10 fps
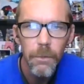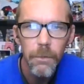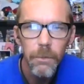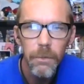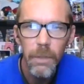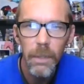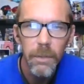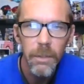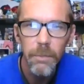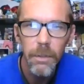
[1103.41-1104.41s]
So now
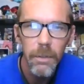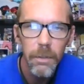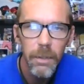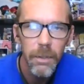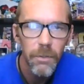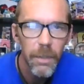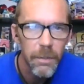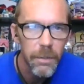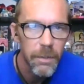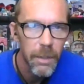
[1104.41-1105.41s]
anybody that tries to
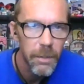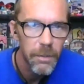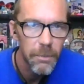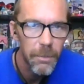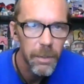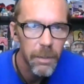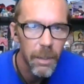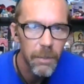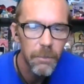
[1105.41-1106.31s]
sign into my account